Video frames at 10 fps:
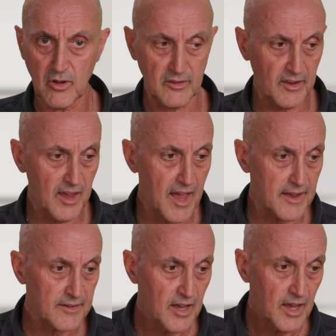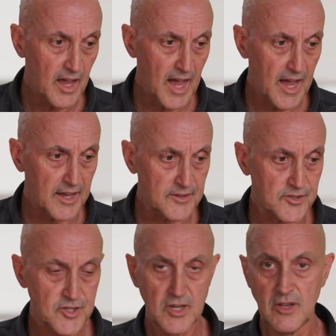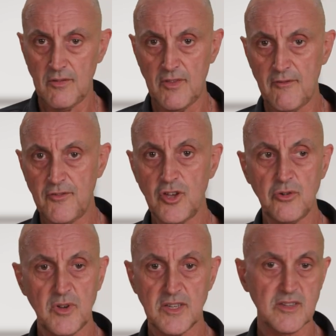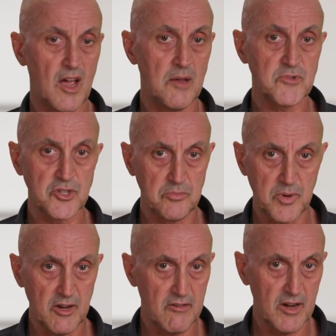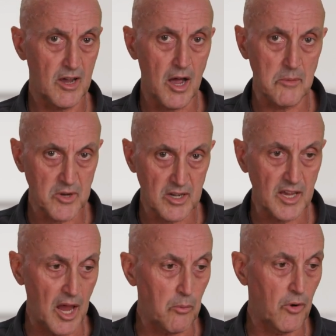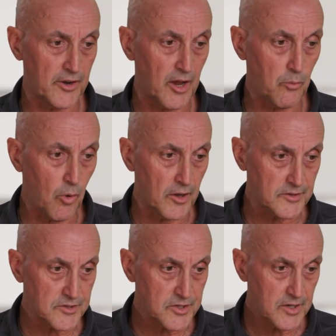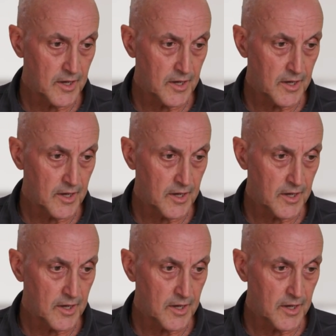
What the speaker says: can get. And the view is, I'm superior, I'm going to get what I want.